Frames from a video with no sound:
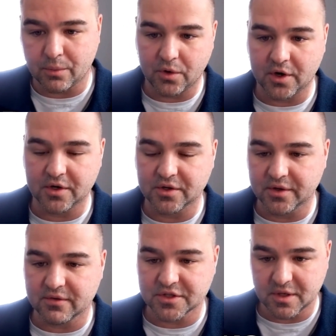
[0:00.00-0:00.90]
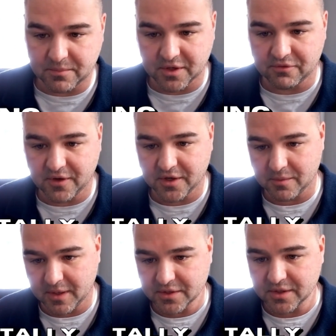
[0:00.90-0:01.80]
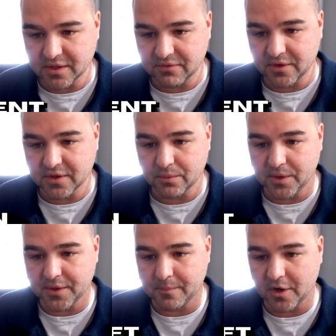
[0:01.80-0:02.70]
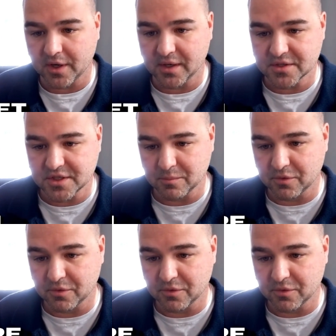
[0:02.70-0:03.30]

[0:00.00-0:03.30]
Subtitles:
We're going to deliver something fundamentally different than what the market has seen